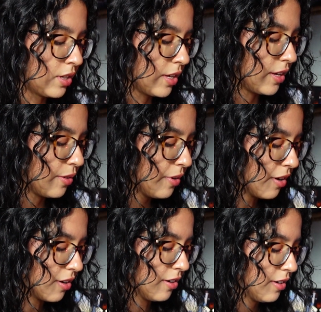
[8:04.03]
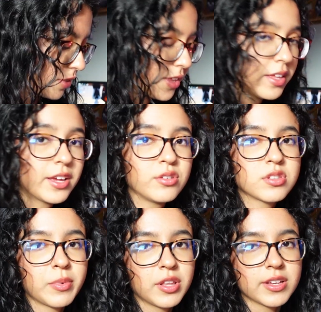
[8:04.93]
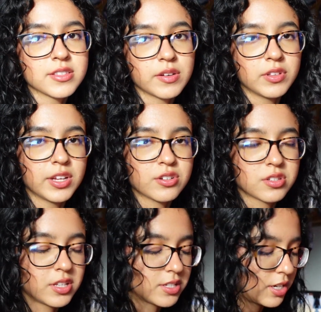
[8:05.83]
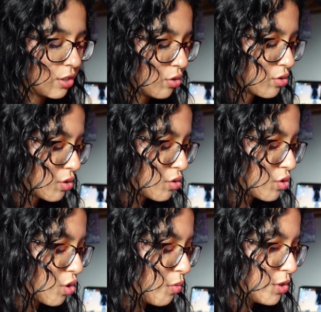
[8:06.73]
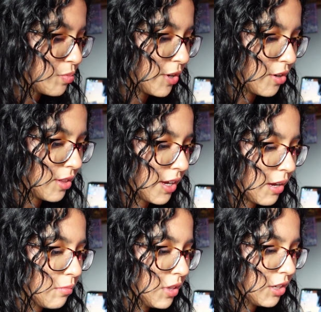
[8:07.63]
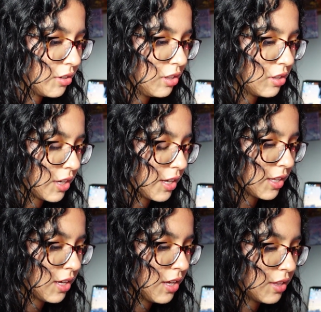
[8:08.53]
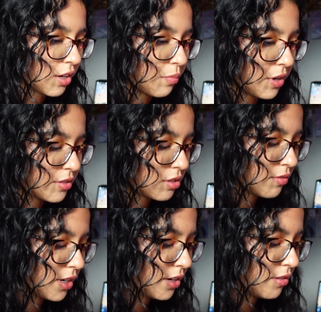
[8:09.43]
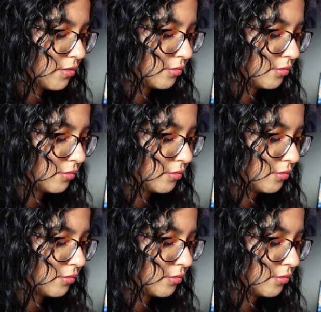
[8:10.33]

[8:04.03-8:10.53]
Here we are. I think I used about like 7 layers of this and it looks so much better. Like I'm literally looking at the comparison right now.